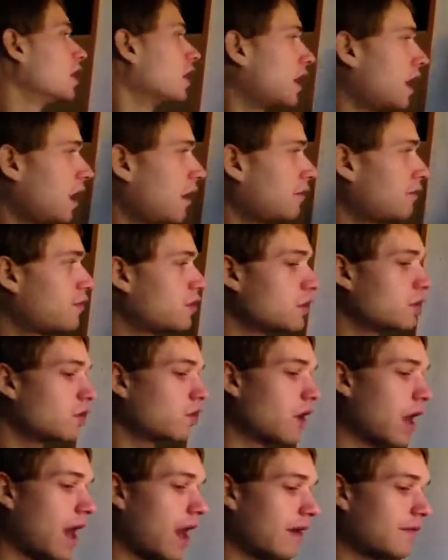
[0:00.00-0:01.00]
If you
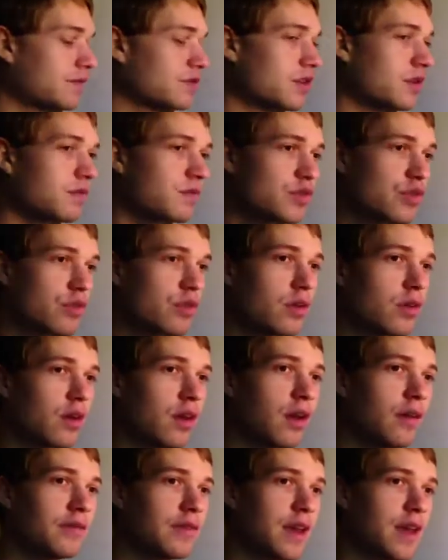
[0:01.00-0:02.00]
have some sort
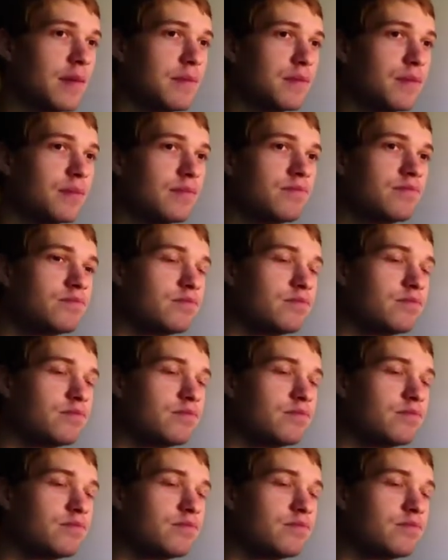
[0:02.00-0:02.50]
of a